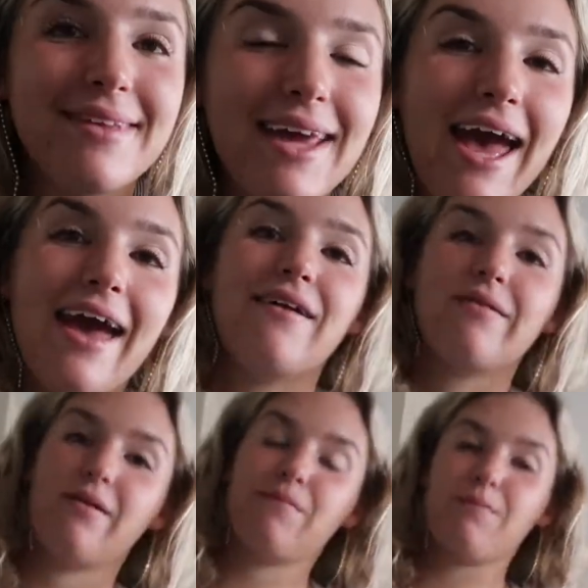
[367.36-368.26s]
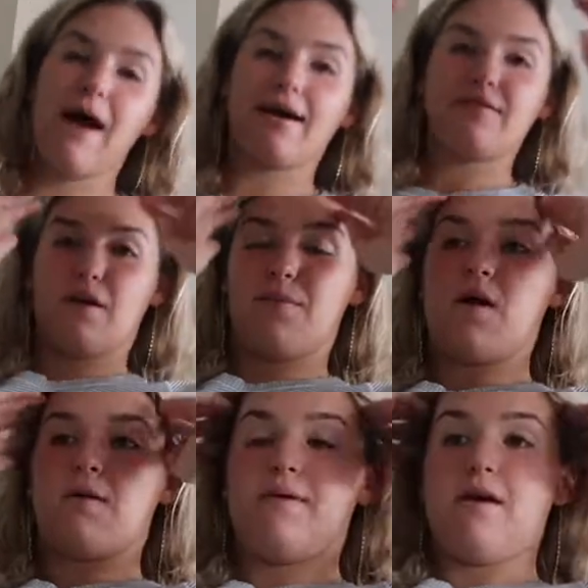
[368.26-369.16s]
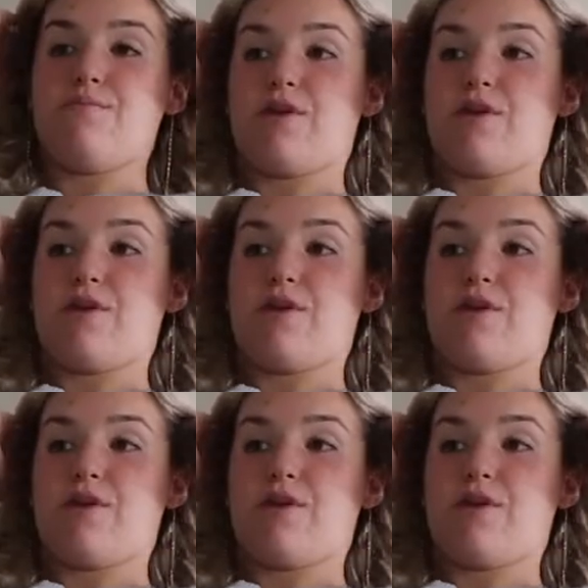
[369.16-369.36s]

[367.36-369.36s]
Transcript: Okay, everyone, we're back at the apartment.